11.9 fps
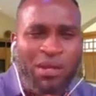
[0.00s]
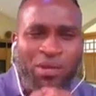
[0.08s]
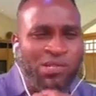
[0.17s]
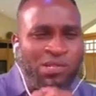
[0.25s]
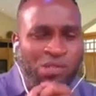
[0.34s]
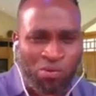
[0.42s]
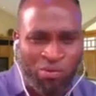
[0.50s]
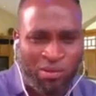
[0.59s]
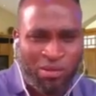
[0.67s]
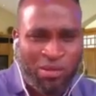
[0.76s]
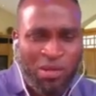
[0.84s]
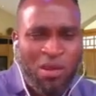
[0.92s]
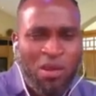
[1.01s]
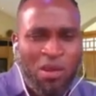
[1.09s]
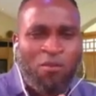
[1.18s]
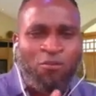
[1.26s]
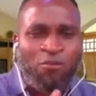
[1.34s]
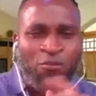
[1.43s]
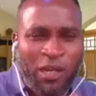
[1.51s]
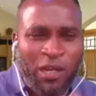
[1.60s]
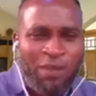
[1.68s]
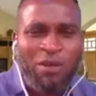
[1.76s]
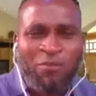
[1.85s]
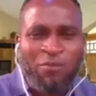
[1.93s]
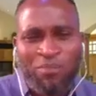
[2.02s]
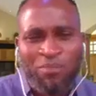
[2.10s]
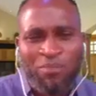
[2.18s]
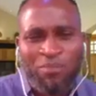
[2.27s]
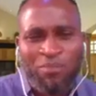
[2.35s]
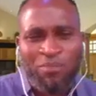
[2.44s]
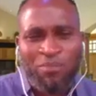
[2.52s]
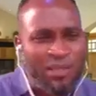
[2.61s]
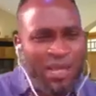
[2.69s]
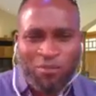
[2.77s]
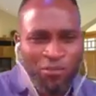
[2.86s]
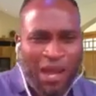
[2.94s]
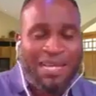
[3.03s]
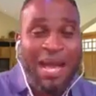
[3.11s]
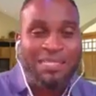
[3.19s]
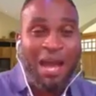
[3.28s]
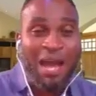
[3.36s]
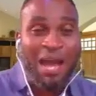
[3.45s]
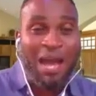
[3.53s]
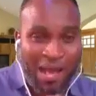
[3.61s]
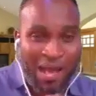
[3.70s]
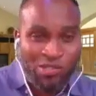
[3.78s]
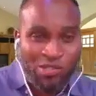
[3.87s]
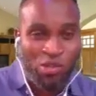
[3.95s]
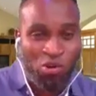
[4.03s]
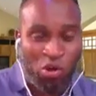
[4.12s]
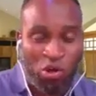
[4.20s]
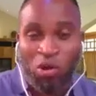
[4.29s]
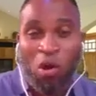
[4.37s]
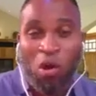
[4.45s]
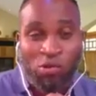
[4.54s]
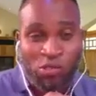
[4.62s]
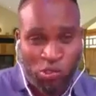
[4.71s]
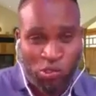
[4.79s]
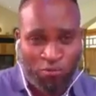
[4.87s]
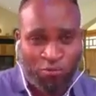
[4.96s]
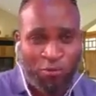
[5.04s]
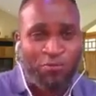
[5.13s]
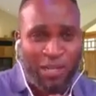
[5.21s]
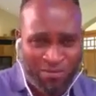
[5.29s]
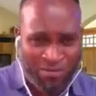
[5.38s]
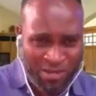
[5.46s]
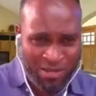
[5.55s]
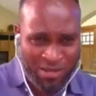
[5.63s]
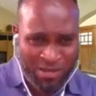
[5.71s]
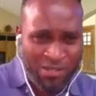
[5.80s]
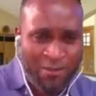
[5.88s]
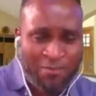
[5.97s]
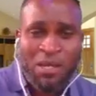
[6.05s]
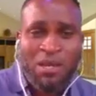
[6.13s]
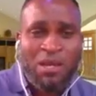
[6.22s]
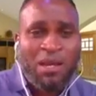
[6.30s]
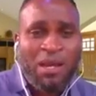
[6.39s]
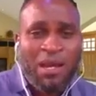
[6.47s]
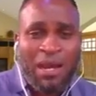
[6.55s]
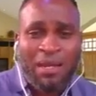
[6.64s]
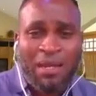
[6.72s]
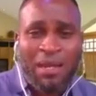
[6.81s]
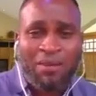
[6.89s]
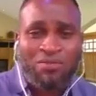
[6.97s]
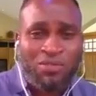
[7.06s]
Forgive me from the depth of your heart, as I have asked God also for forgiveness. And I took time to